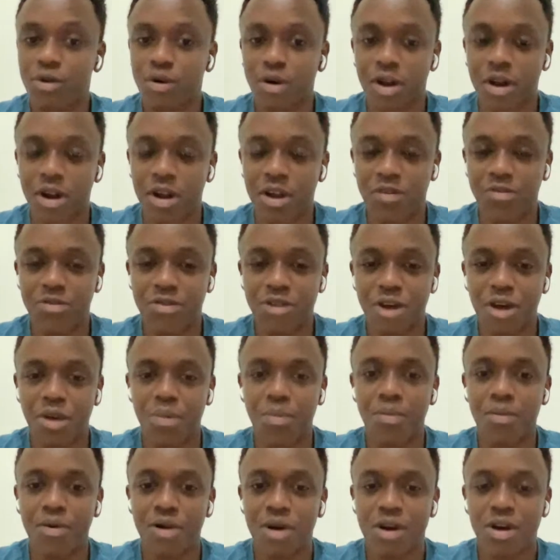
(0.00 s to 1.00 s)
for a
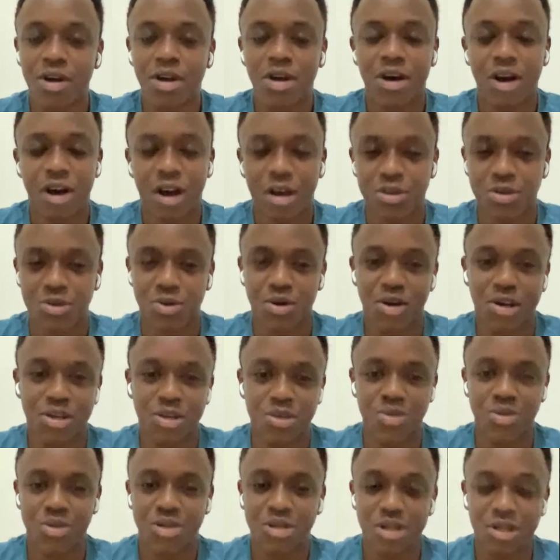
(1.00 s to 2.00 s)
lifetime, as long
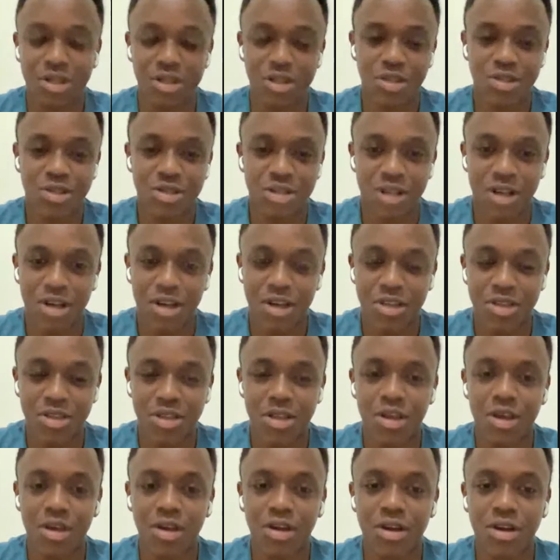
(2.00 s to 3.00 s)
as you see in this tech
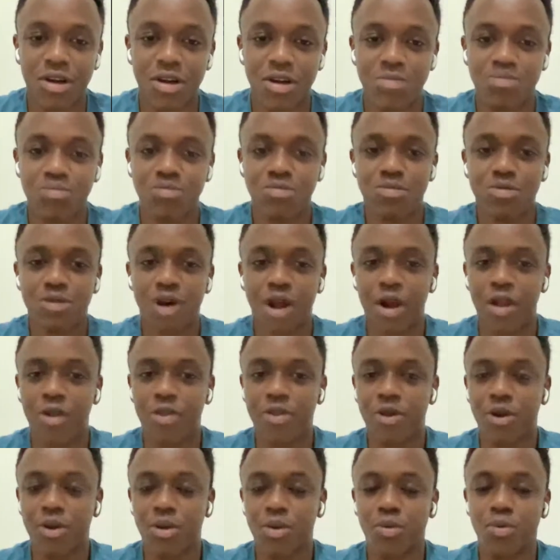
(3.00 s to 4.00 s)
thing.
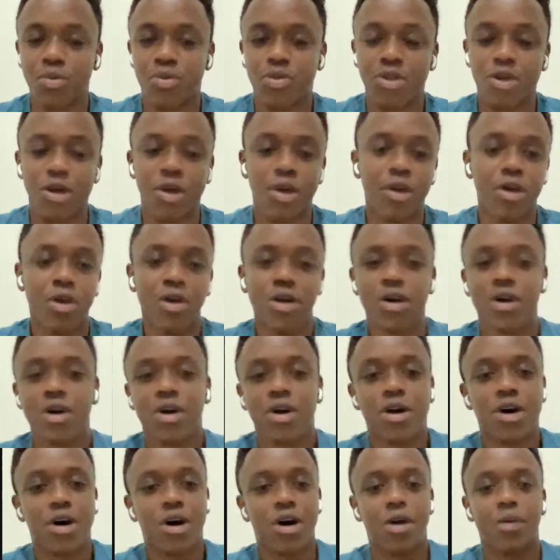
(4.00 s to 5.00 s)
And it's a good thing
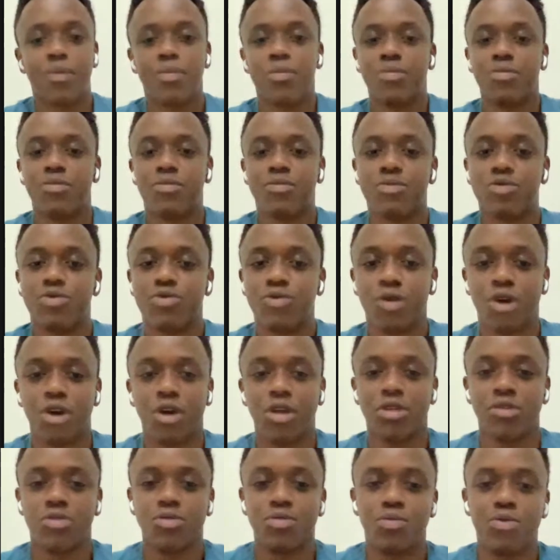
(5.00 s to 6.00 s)
uh, to
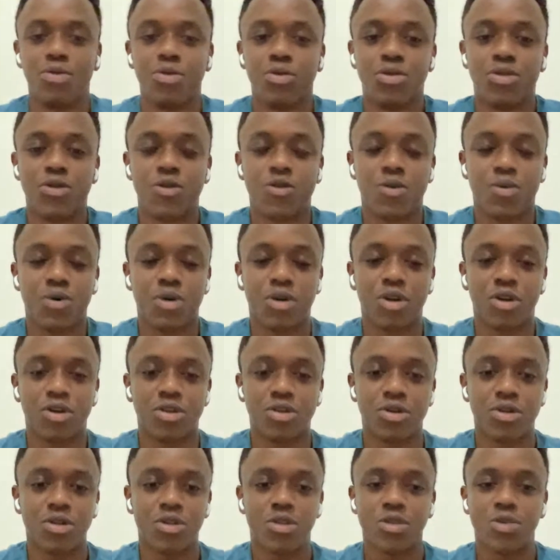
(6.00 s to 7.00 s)
get to build these
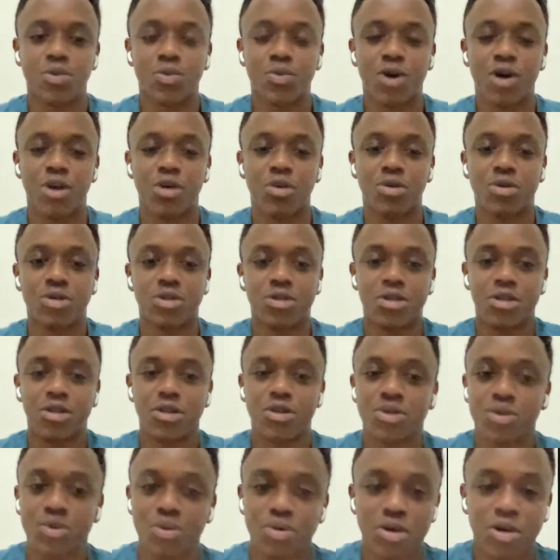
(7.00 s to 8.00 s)
connections while you're
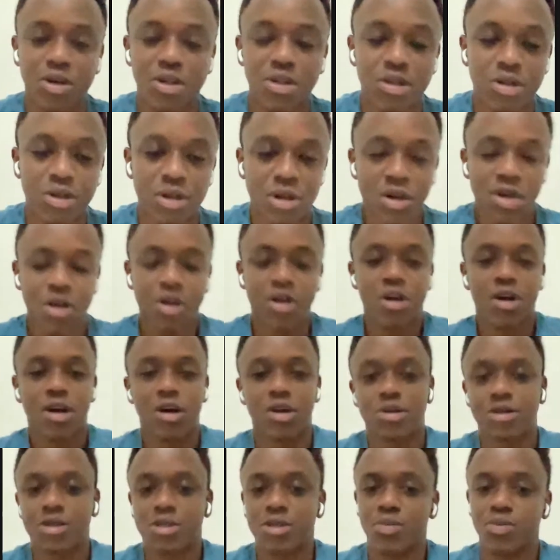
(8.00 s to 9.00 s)
still a student
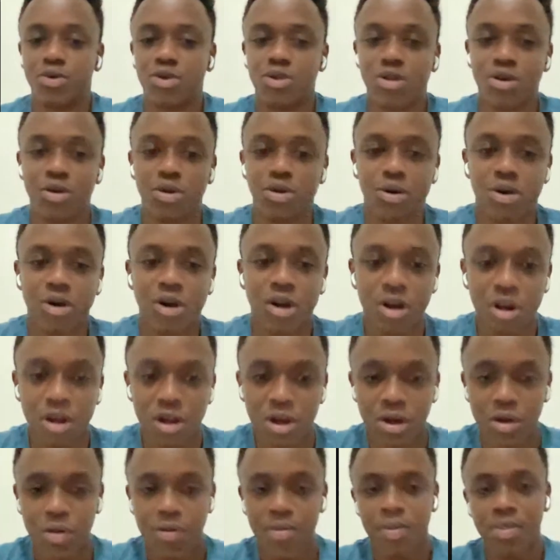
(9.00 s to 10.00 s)
and still building your
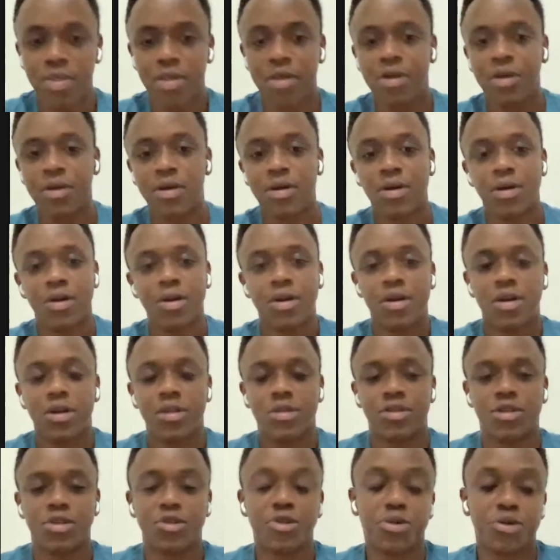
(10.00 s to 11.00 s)
career.
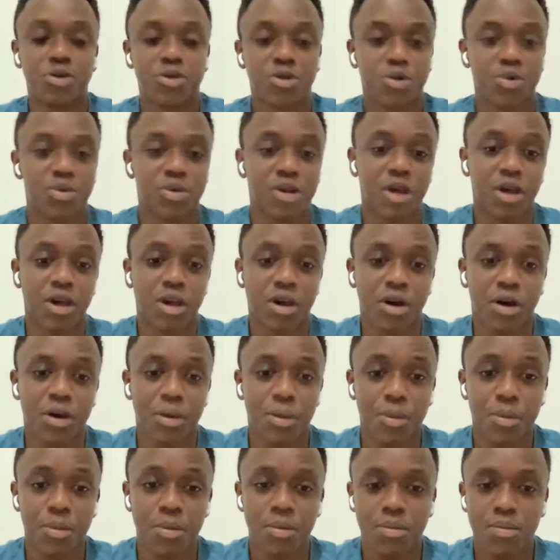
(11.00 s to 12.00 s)
There's also like
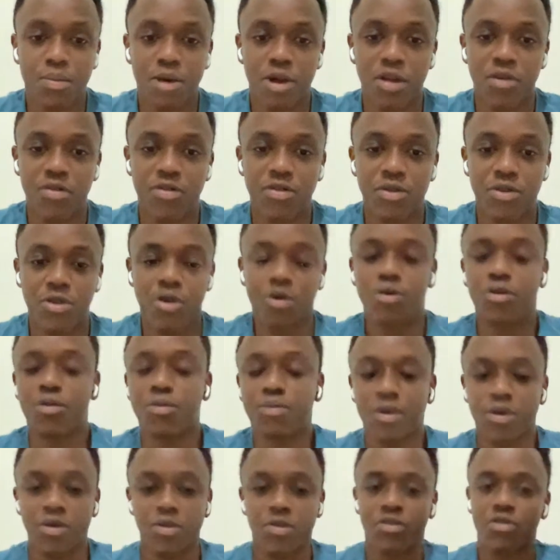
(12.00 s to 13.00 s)
a benefits and
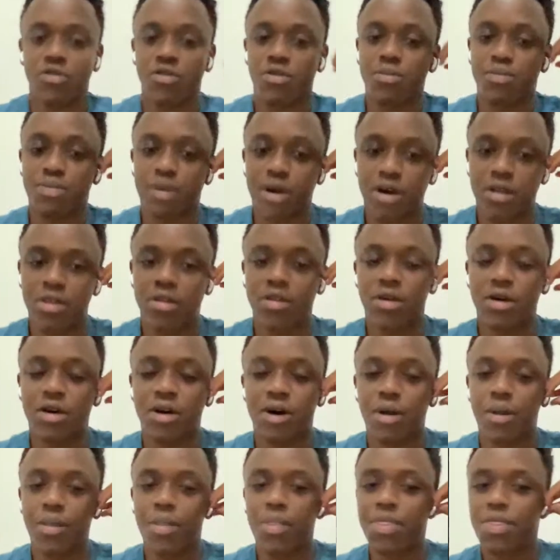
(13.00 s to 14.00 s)
compensation part.
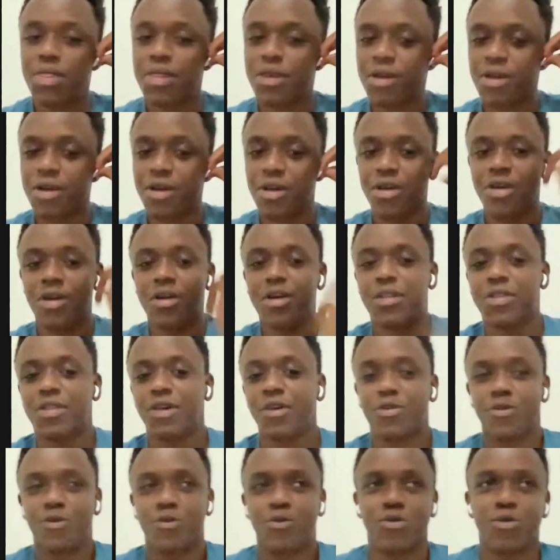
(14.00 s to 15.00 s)

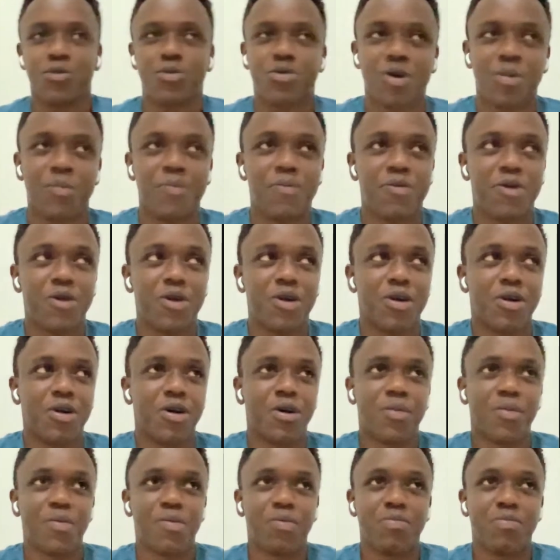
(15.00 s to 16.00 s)
That's also something